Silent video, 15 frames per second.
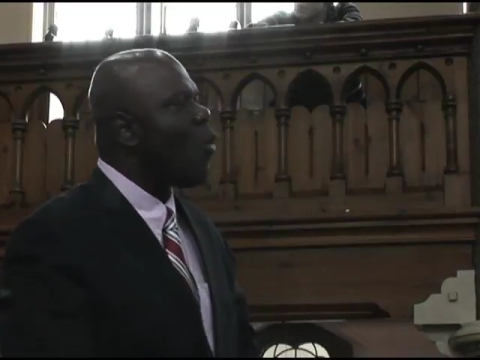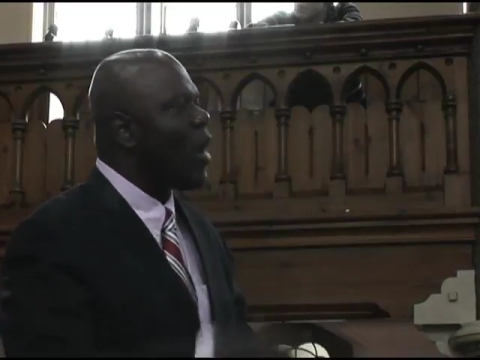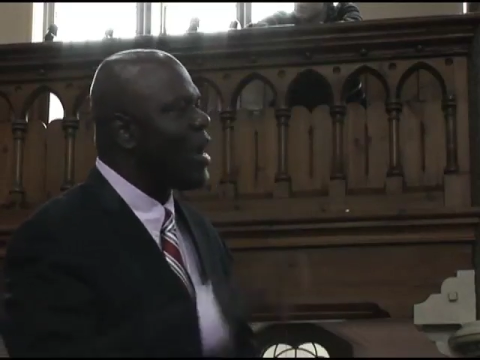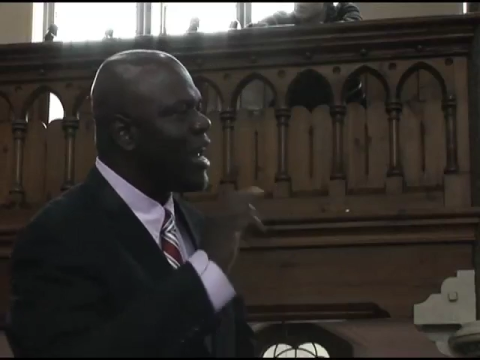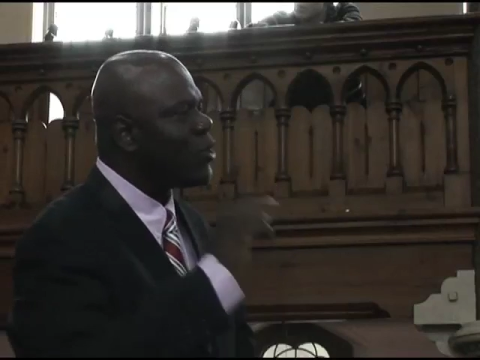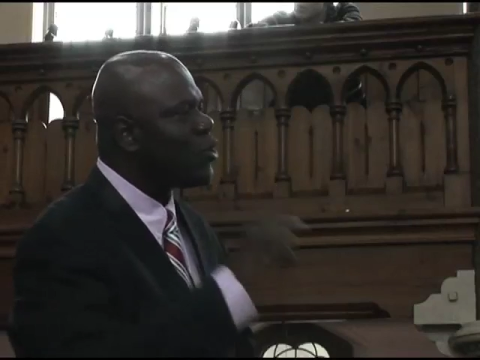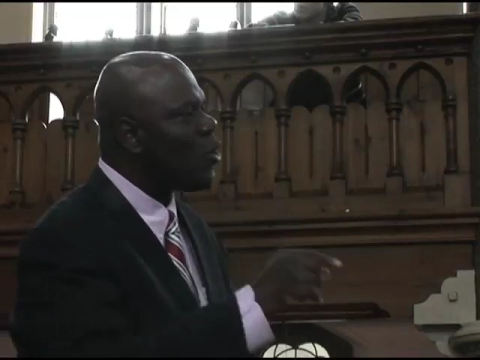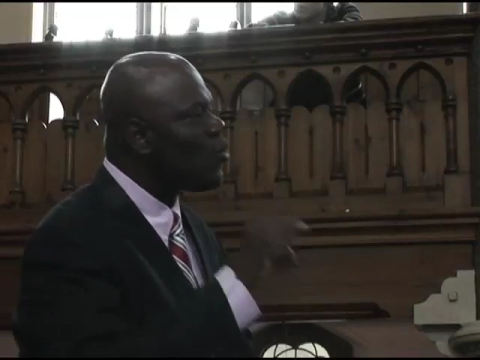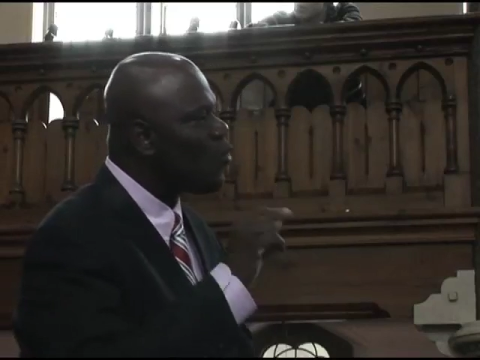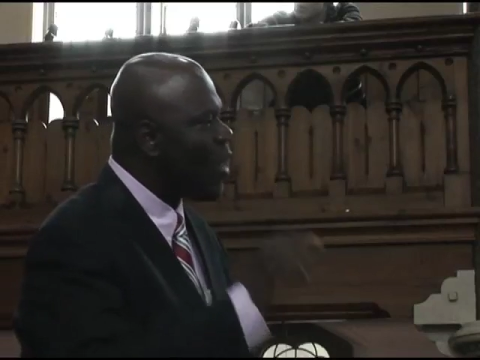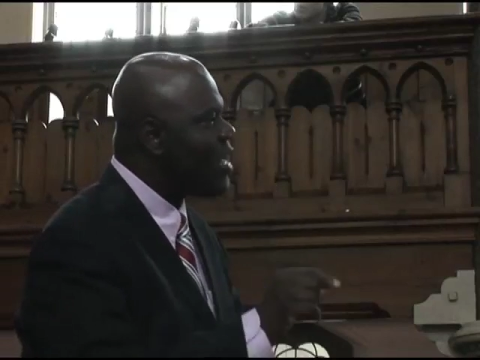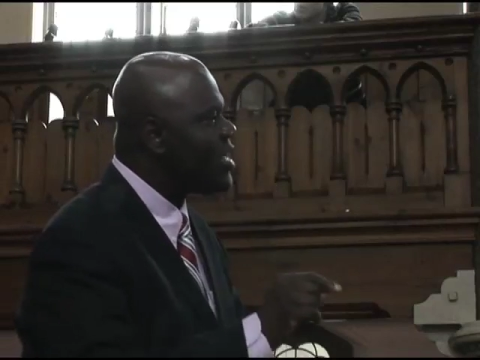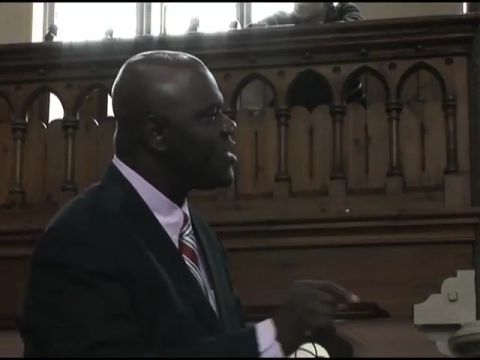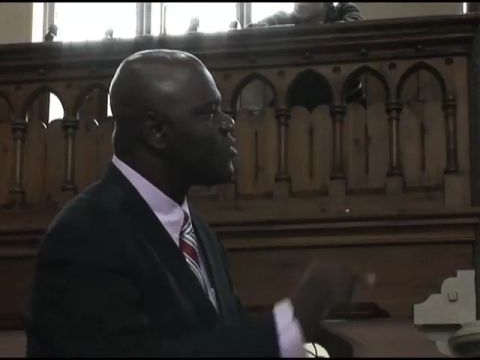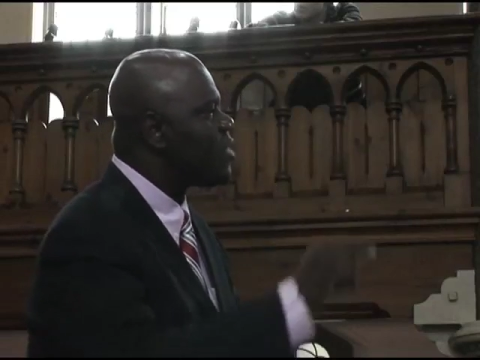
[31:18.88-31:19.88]
What I don't
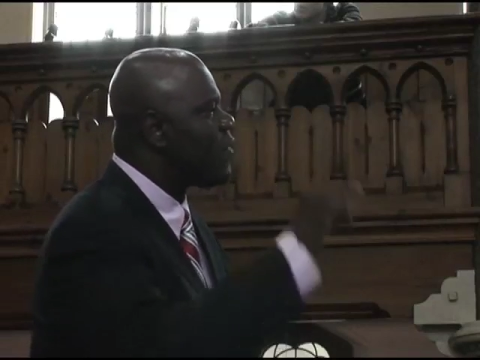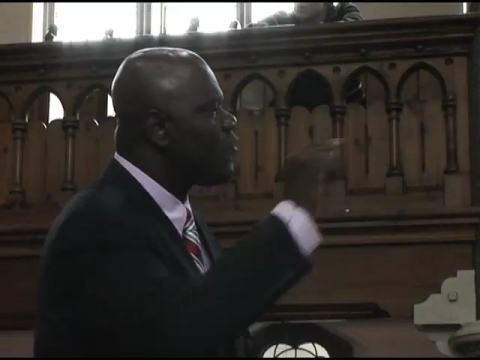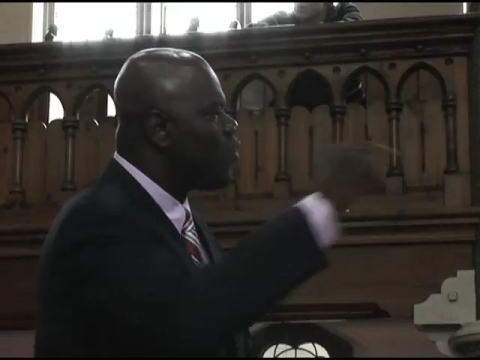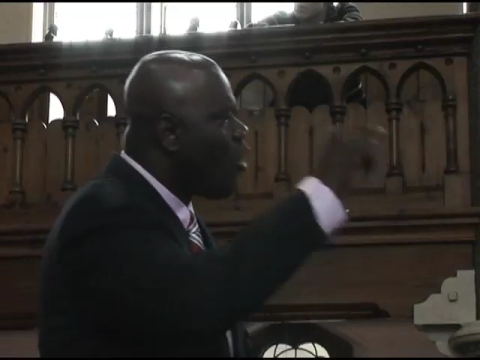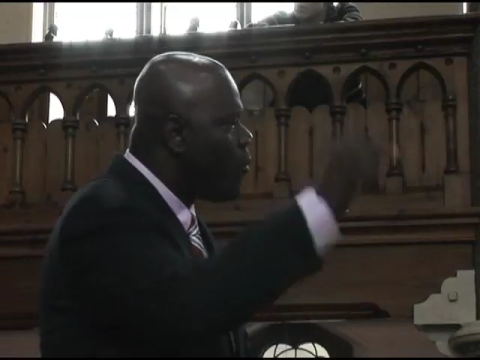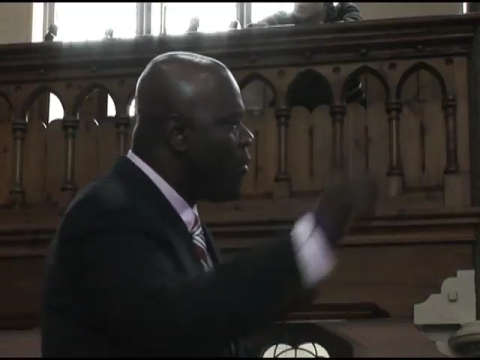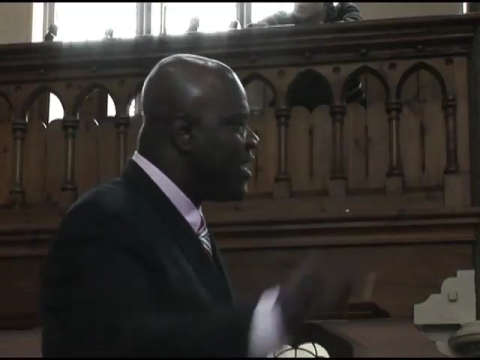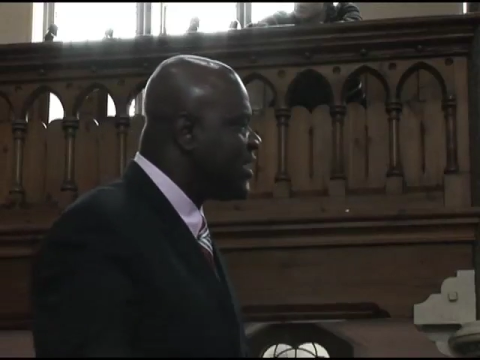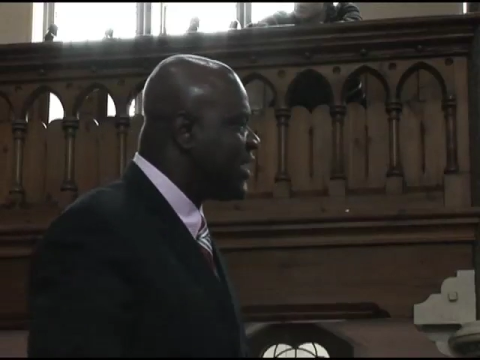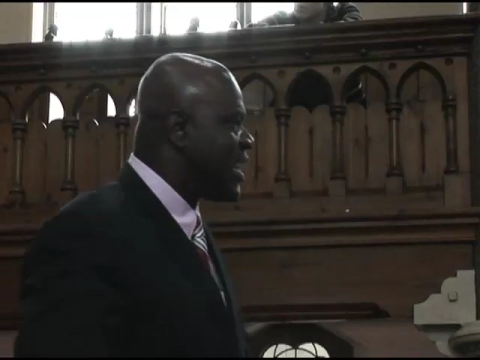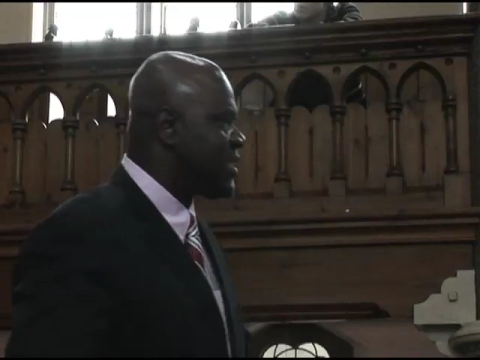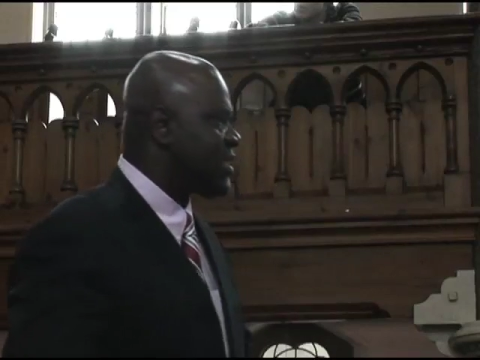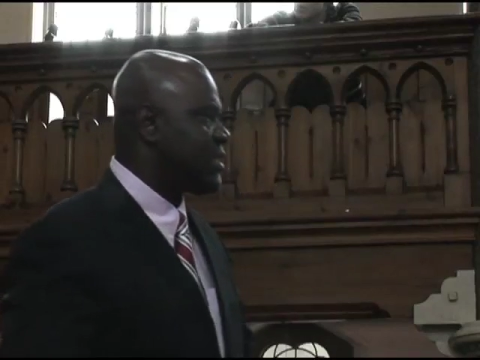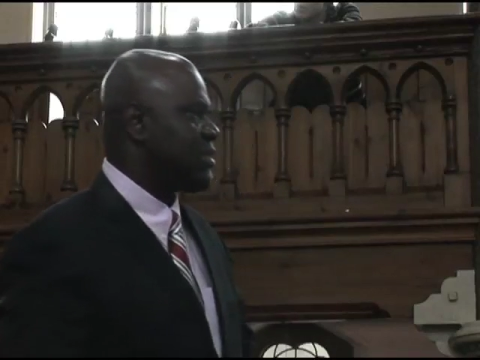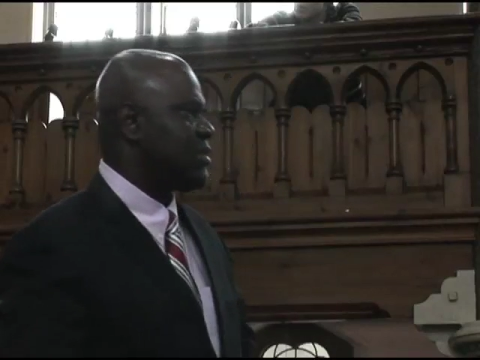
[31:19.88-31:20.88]
want is to have no
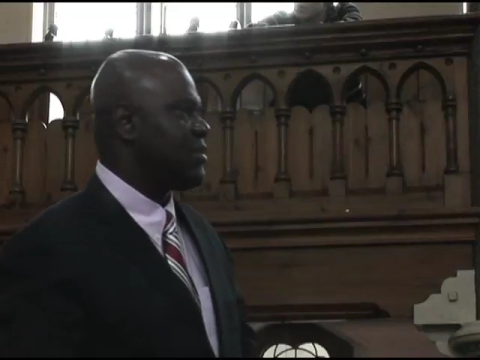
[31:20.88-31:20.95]
measures.